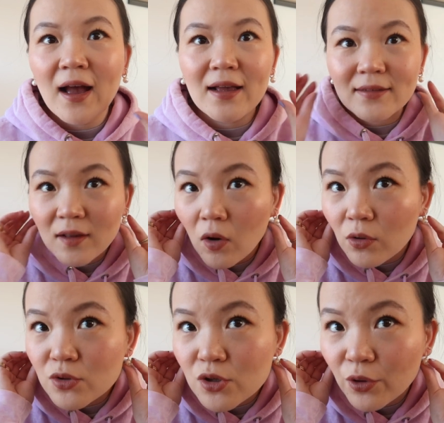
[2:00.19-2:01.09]
and
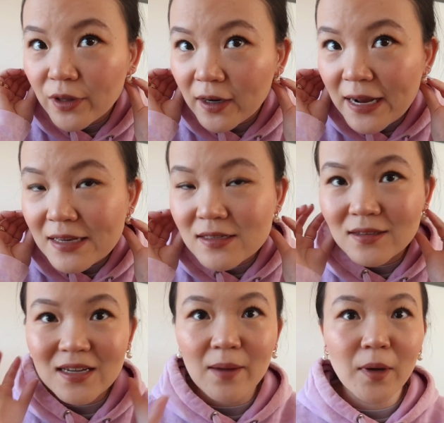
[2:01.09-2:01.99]
also there is a
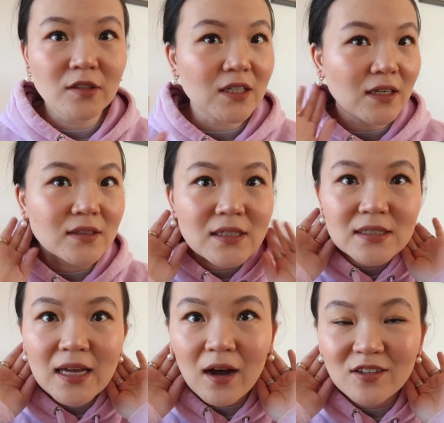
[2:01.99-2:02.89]
diamante
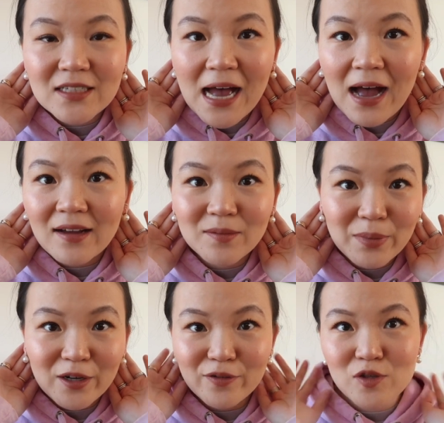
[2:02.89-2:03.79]
detail to add a
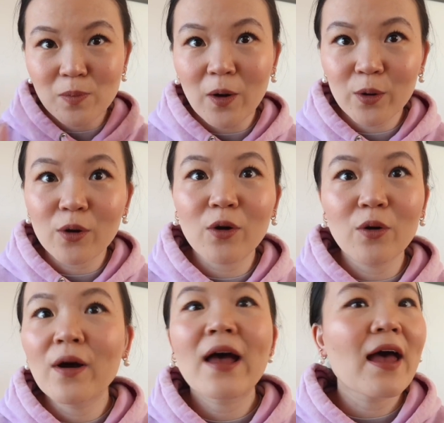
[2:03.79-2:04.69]
bit of
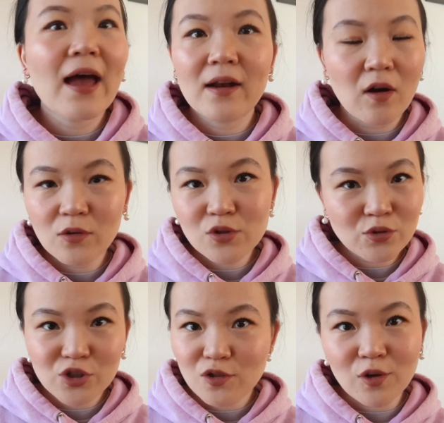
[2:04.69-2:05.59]
sparkle, and it also
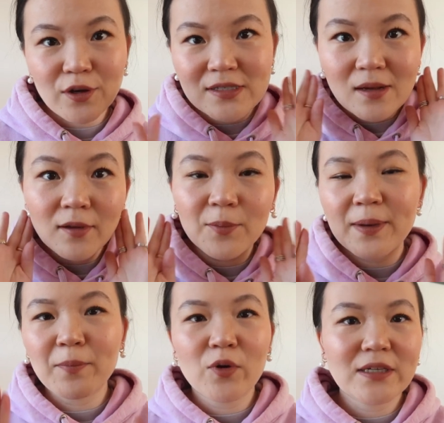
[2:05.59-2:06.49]
just looks a little
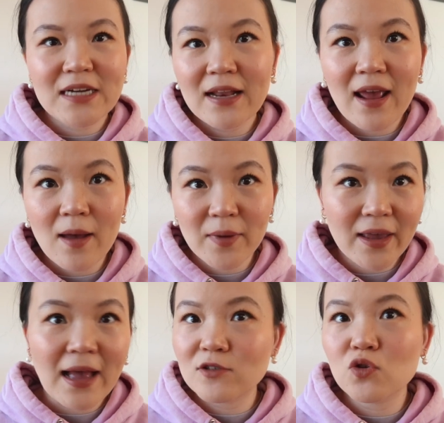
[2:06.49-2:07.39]
bit more dynamic.
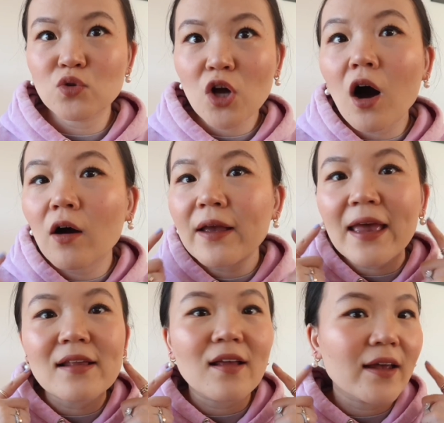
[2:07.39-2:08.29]
As you talk,
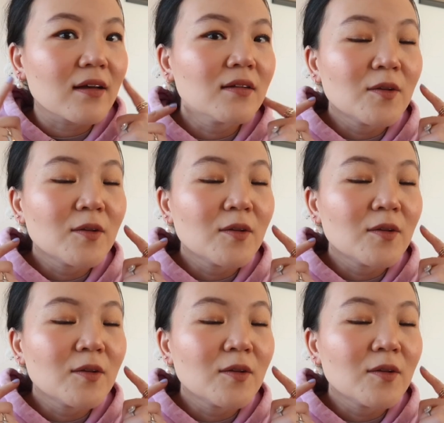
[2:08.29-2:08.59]
it like